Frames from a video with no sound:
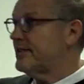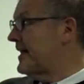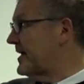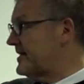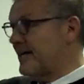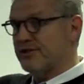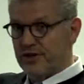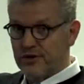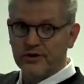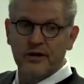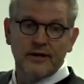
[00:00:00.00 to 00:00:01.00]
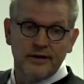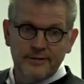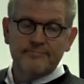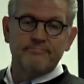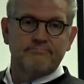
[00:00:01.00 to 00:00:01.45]
and that's actually her,
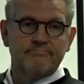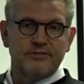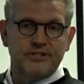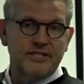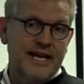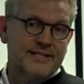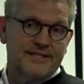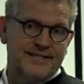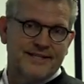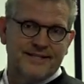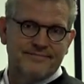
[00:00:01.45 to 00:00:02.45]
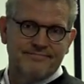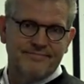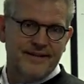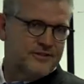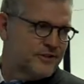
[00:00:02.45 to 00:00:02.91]
she danced in it.
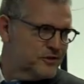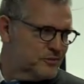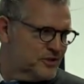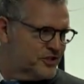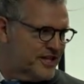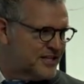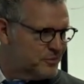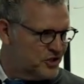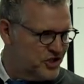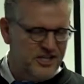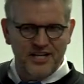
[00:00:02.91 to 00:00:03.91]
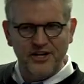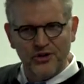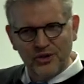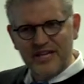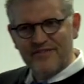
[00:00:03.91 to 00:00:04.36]
That's, those what, that's what she did in
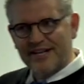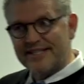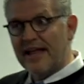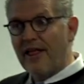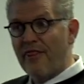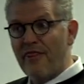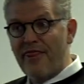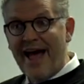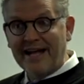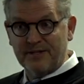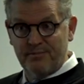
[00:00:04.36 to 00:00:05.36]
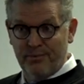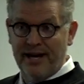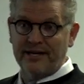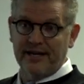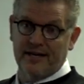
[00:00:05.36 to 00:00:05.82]
her Levi's. That's
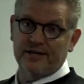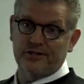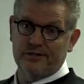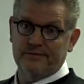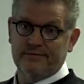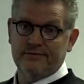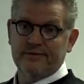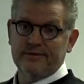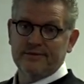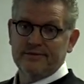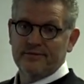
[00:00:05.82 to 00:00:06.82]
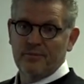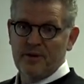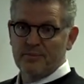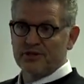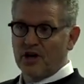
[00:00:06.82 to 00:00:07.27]
brand connection. When
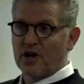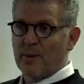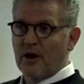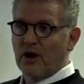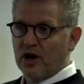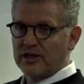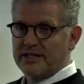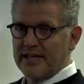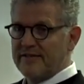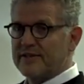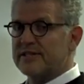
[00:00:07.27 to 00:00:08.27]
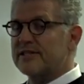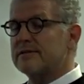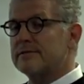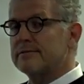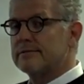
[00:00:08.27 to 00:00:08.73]
people talk about Harley Davidson,